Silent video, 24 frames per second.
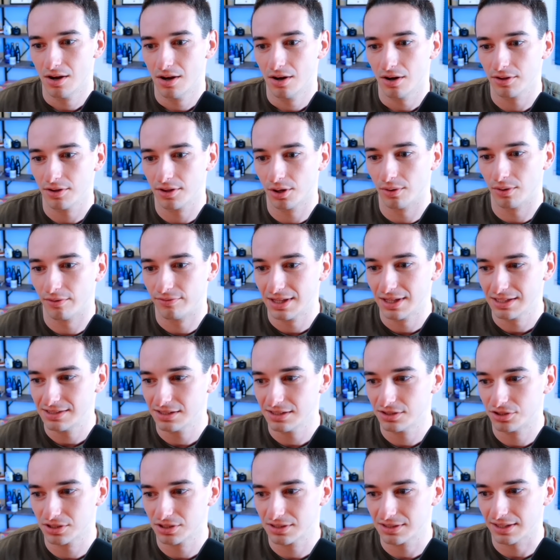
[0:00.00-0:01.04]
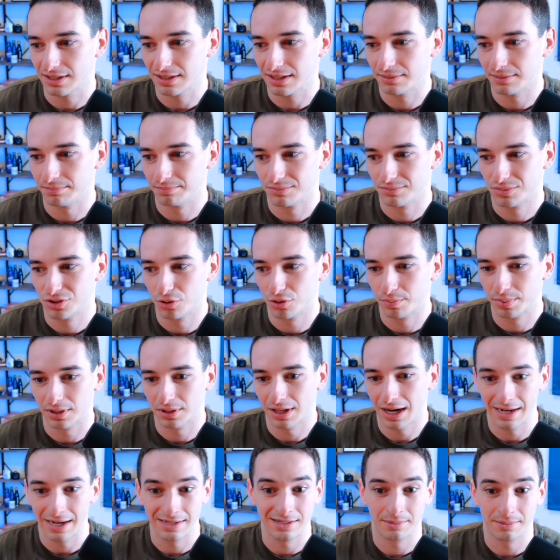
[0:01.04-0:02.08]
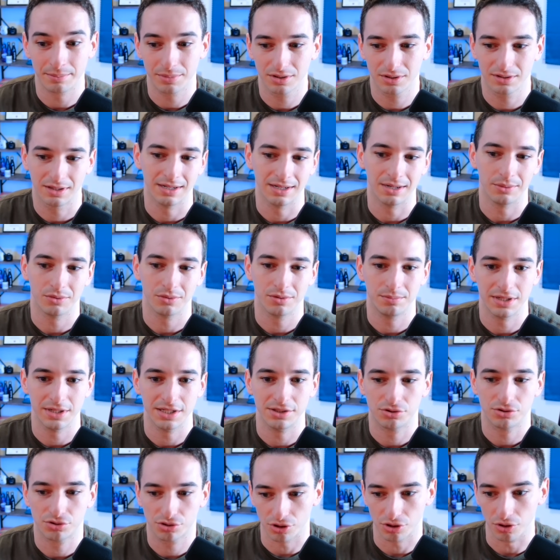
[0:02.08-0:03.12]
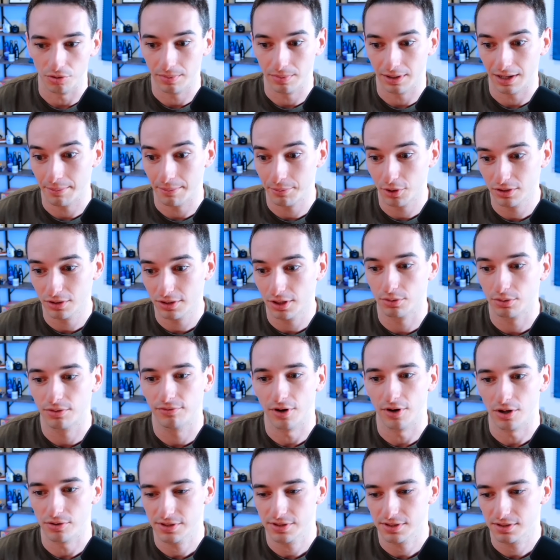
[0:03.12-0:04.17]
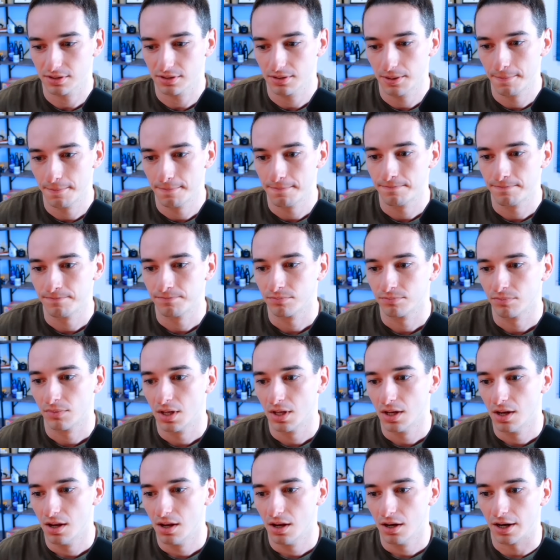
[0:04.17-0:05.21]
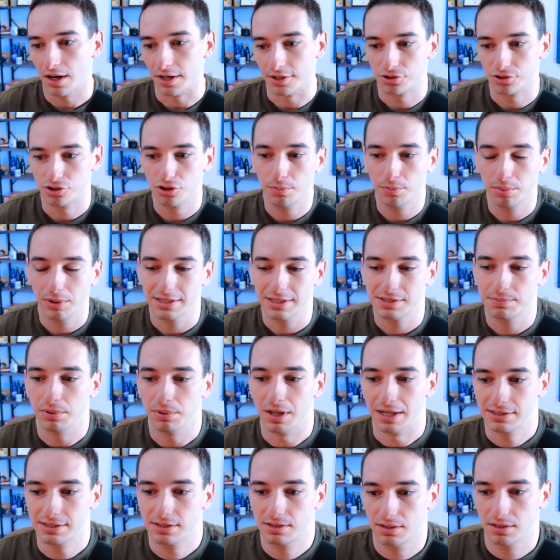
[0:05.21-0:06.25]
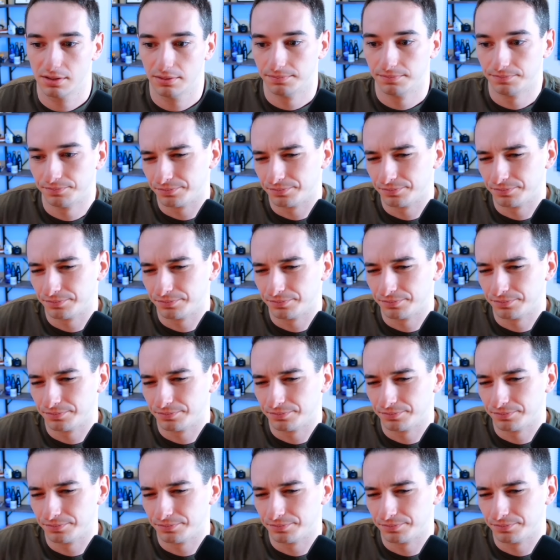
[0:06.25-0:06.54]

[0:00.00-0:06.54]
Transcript: Although if this is just like a super high number, then it would be true, but I'm going to go with false. All right, true plus plus.